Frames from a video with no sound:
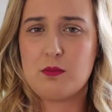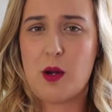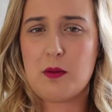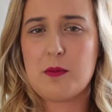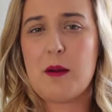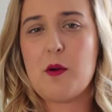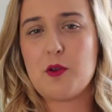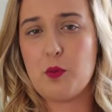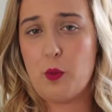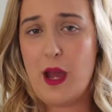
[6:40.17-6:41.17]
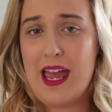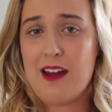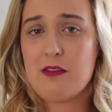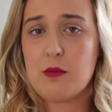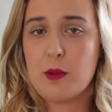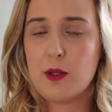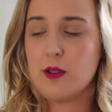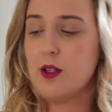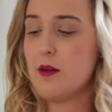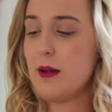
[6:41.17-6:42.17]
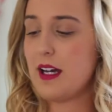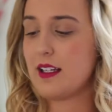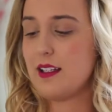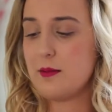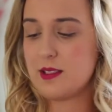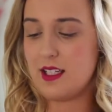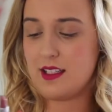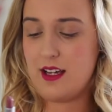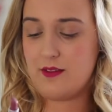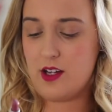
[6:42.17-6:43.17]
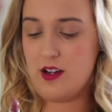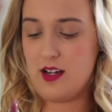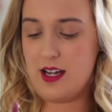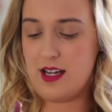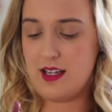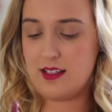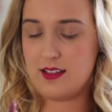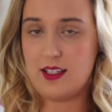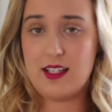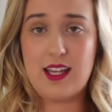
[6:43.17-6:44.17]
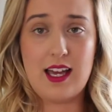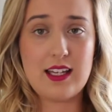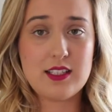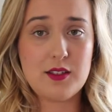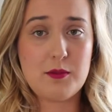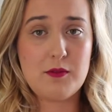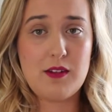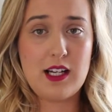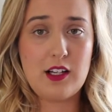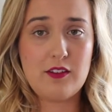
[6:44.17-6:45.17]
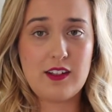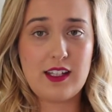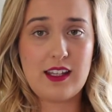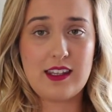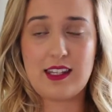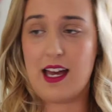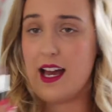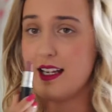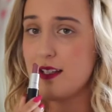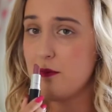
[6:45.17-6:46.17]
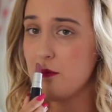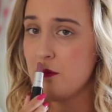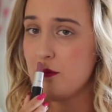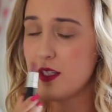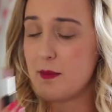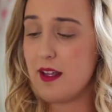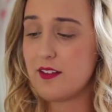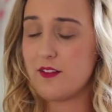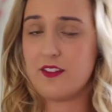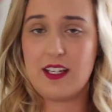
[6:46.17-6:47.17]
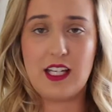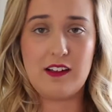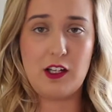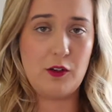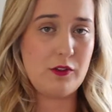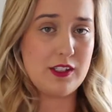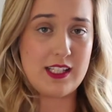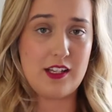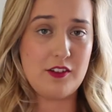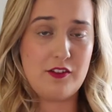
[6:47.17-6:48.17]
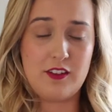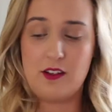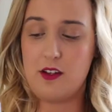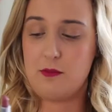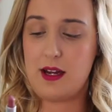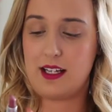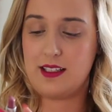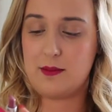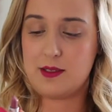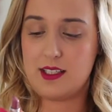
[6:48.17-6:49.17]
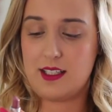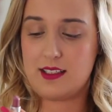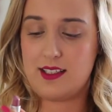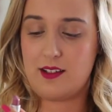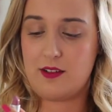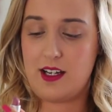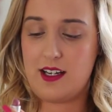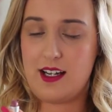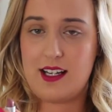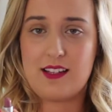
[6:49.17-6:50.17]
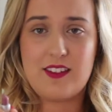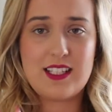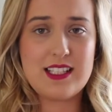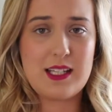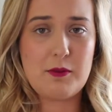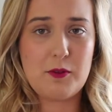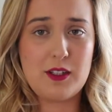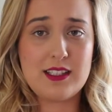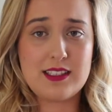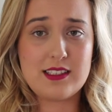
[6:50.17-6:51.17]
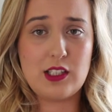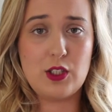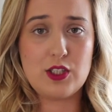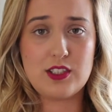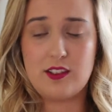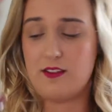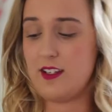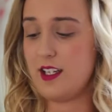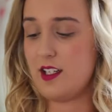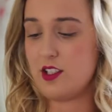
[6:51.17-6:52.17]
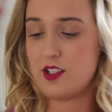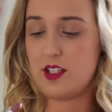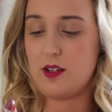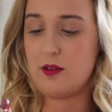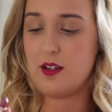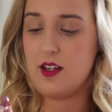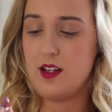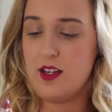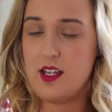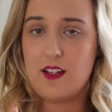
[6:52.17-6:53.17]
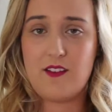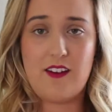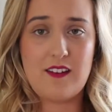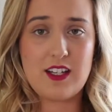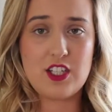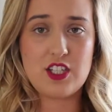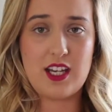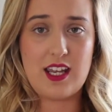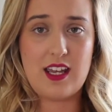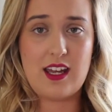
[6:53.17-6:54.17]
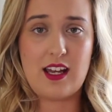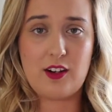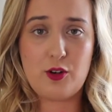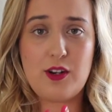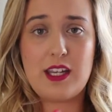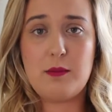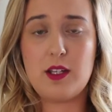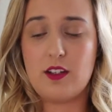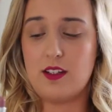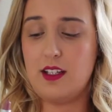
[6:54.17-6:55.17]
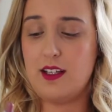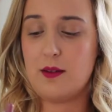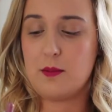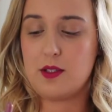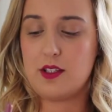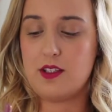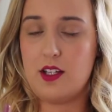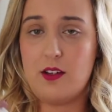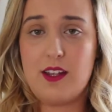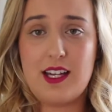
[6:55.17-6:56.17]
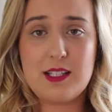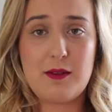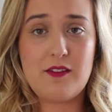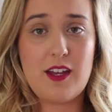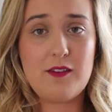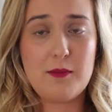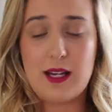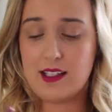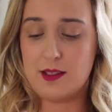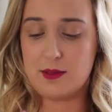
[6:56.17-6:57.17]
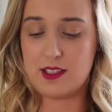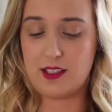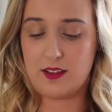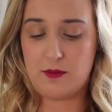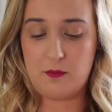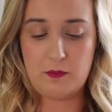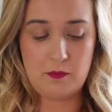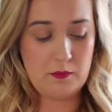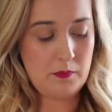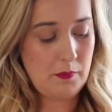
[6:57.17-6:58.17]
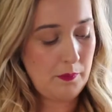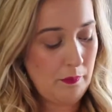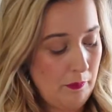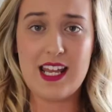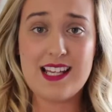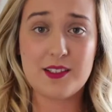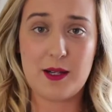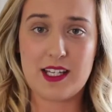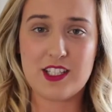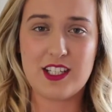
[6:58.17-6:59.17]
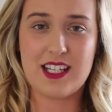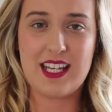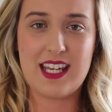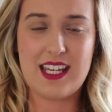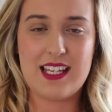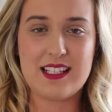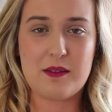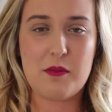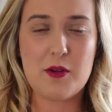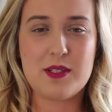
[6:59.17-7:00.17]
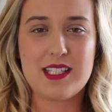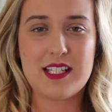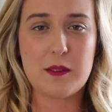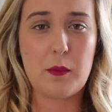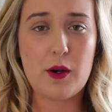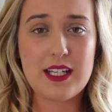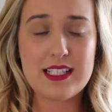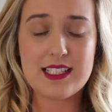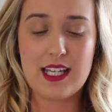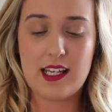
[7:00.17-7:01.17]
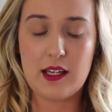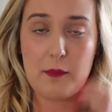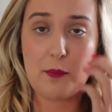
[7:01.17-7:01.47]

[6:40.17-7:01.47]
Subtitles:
probably my most wearable MAC lipstick that I've got, and yeah, so I've been really loving that, and it smells of vanilla. I love the scent of MAC lipsticks, they're great. And if I didn't say before, this is a luster finish, so it's very sheer and creamy on the lips, so that is my favourite MAC lipstick. The next question is most disappointing